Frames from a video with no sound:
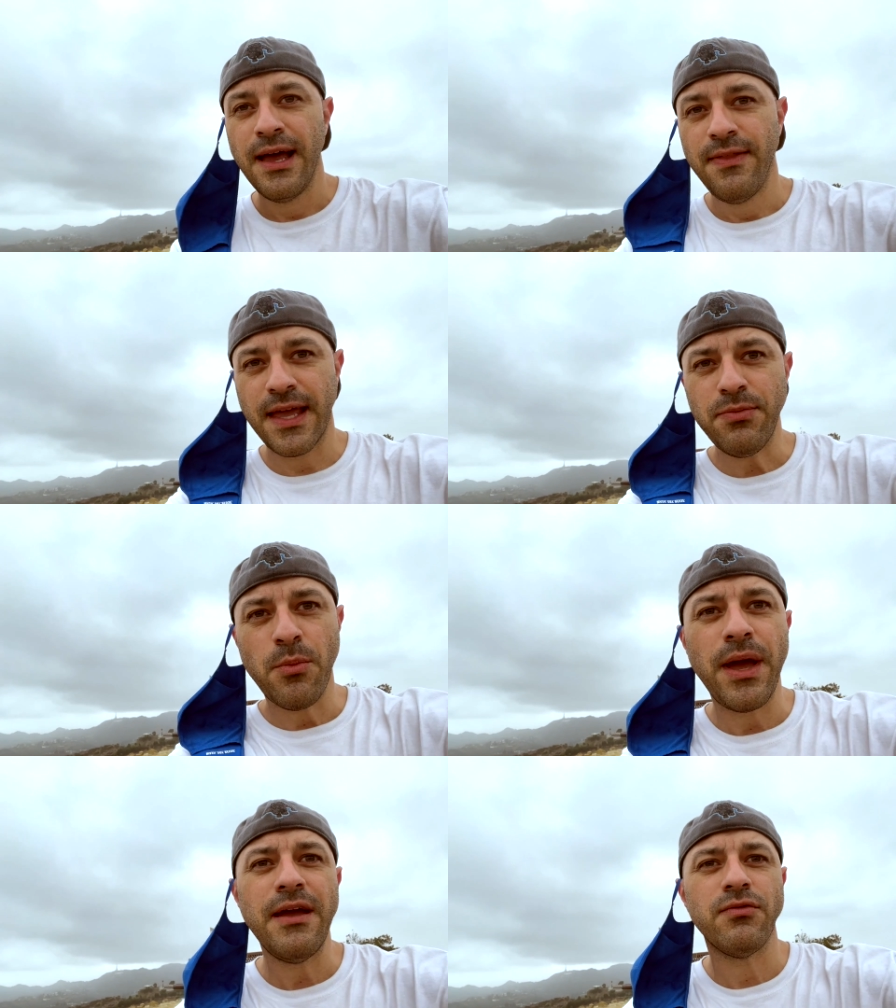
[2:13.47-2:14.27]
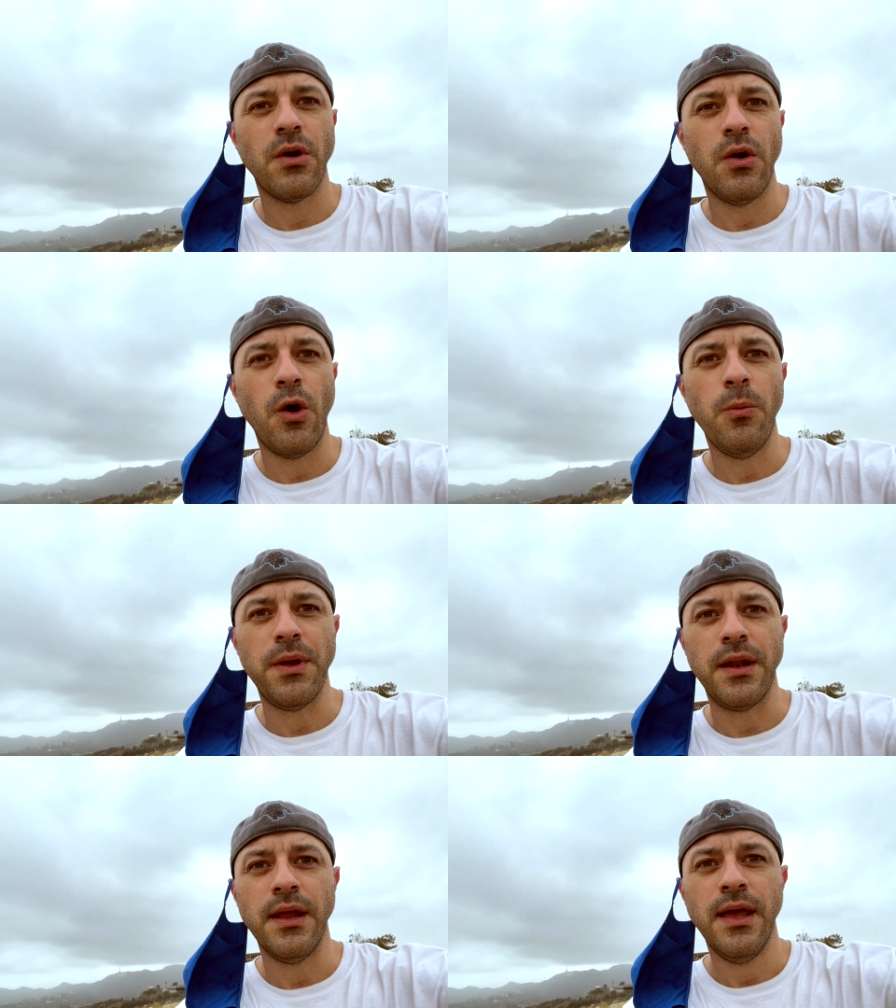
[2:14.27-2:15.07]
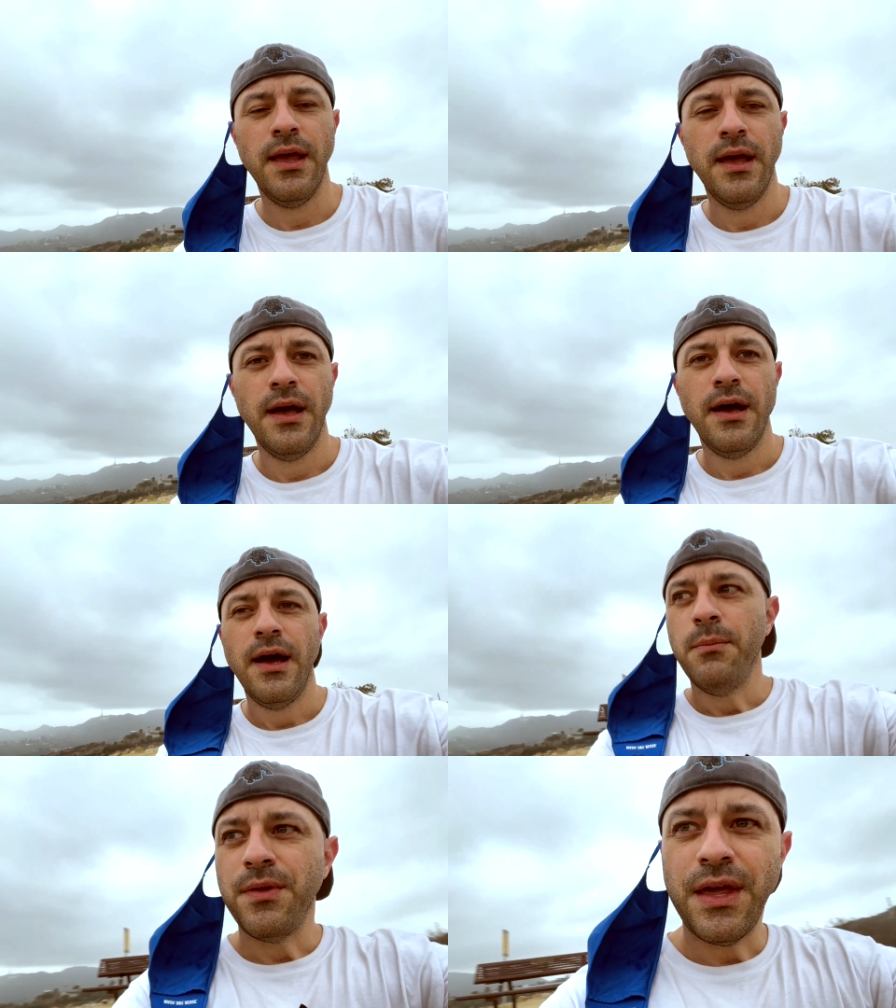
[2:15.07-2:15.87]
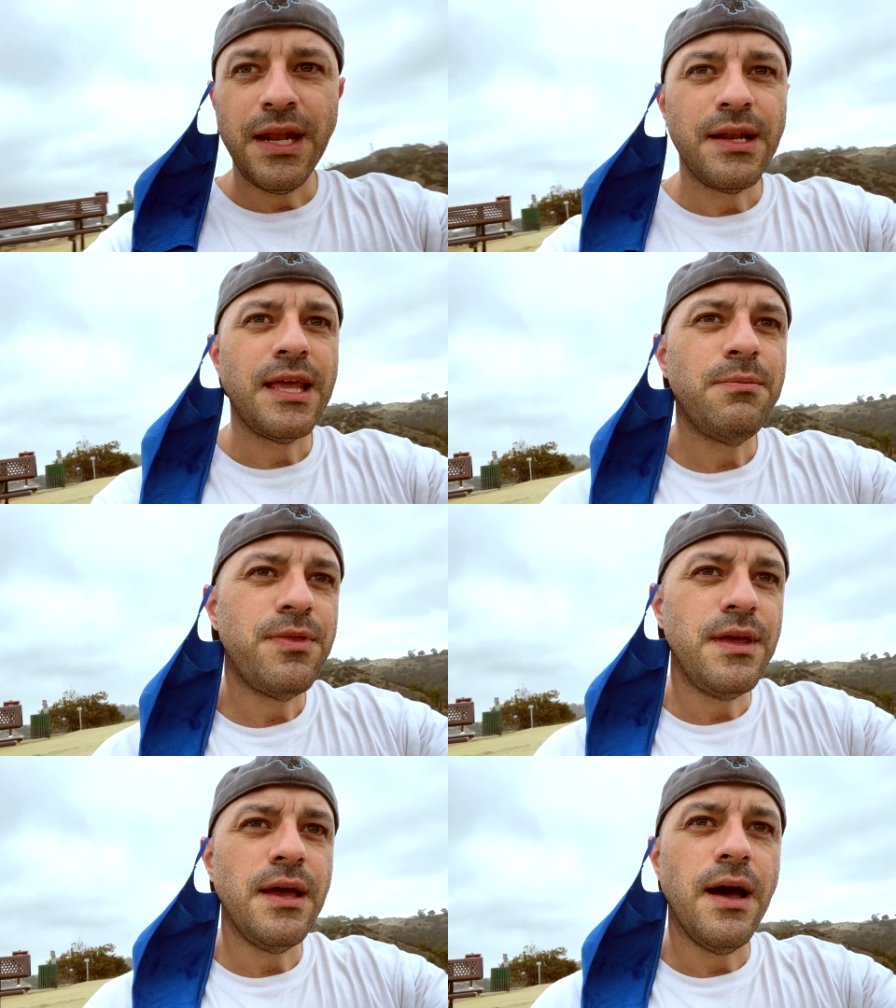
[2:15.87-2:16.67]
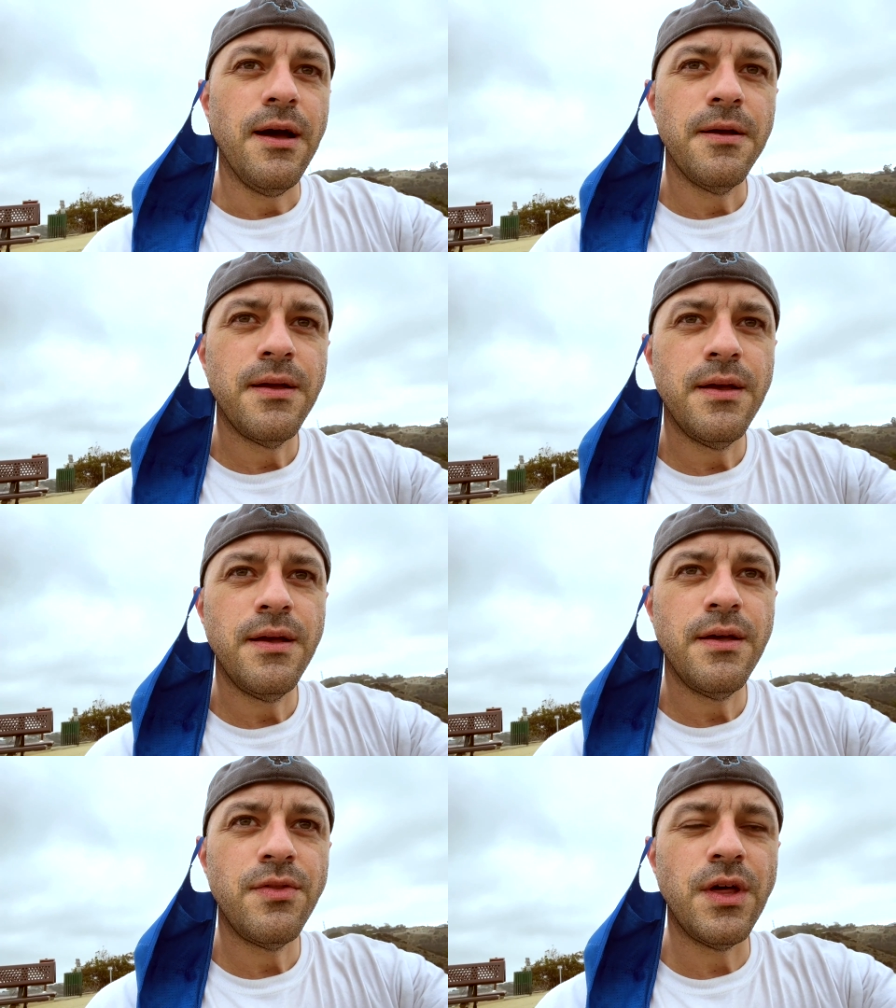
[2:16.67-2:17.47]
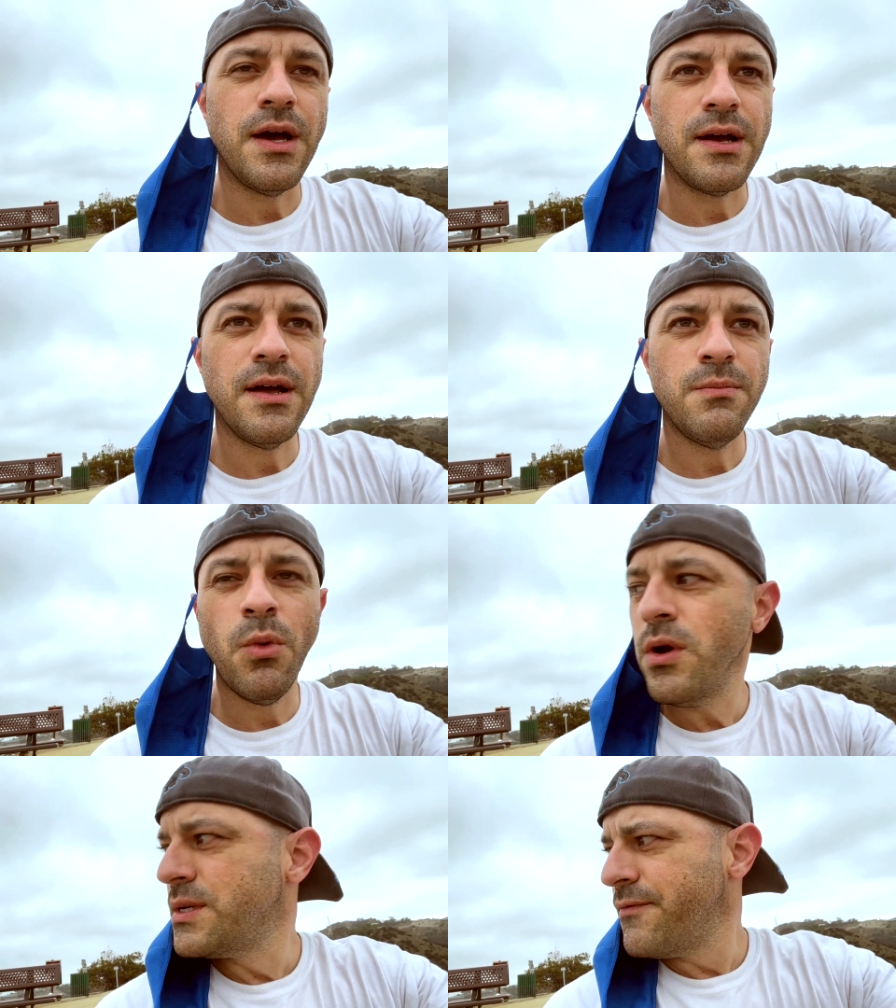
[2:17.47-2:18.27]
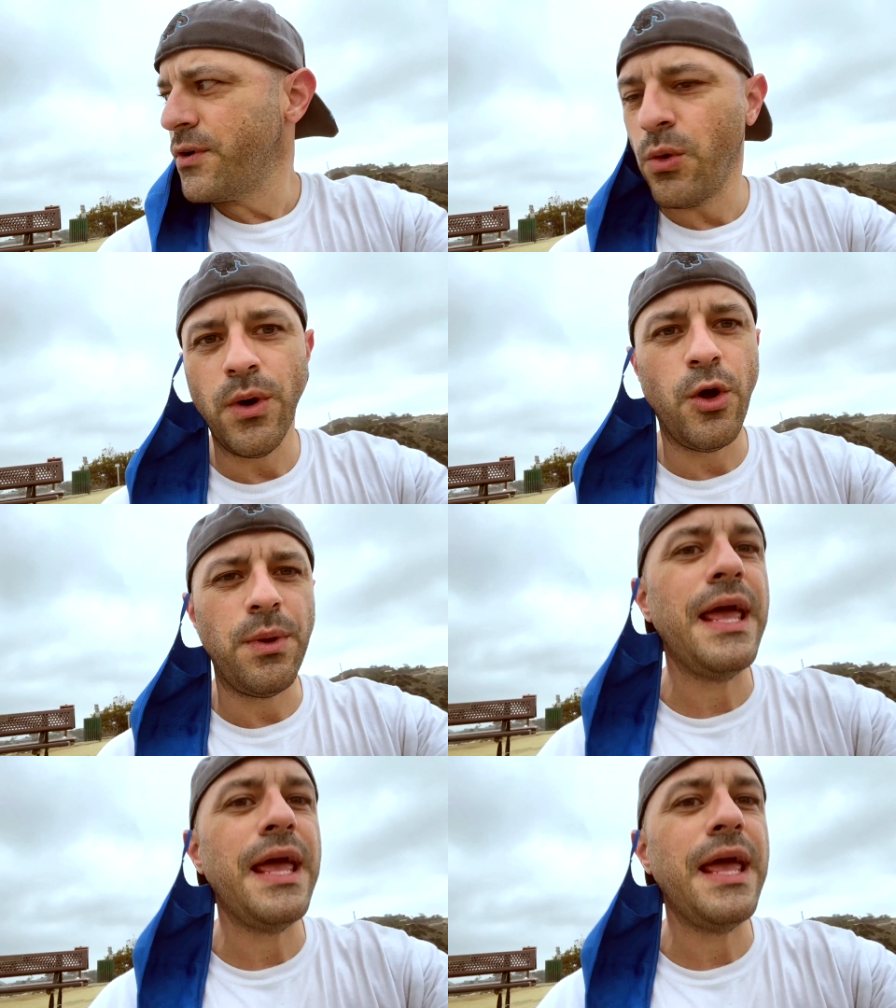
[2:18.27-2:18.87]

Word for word: They kept the paved road open, but they didn't keep the uh, the more difficult one open.